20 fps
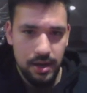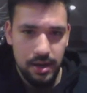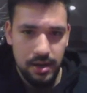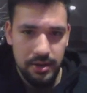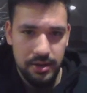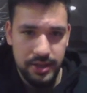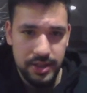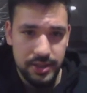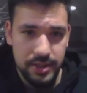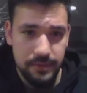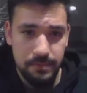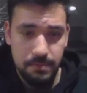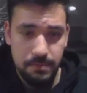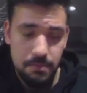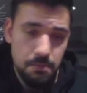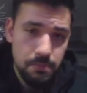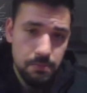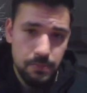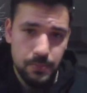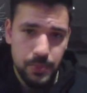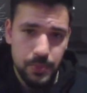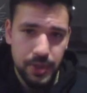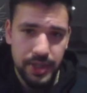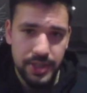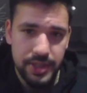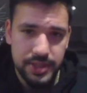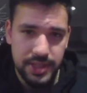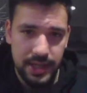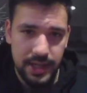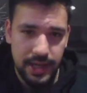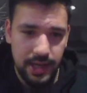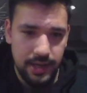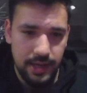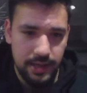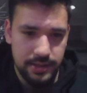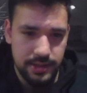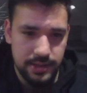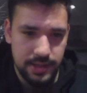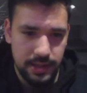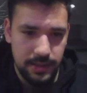He has a pretty decent hand,
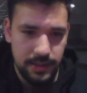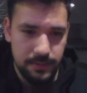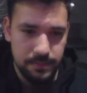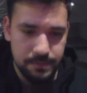I'd say.